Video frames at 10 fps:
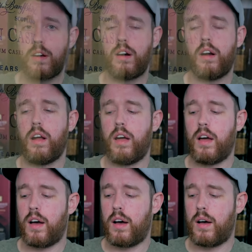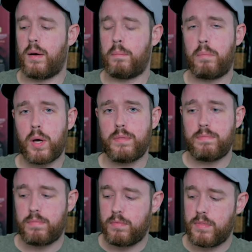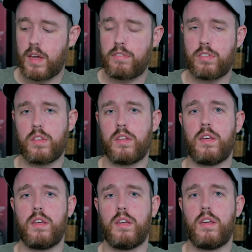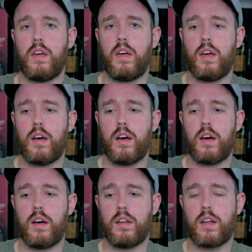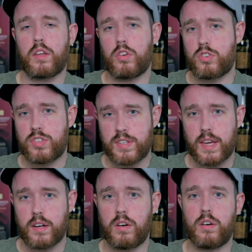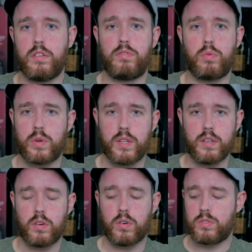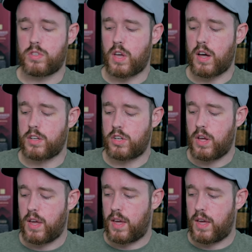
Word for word: there, um, but definitely uh, not your standard 14 year old scotch.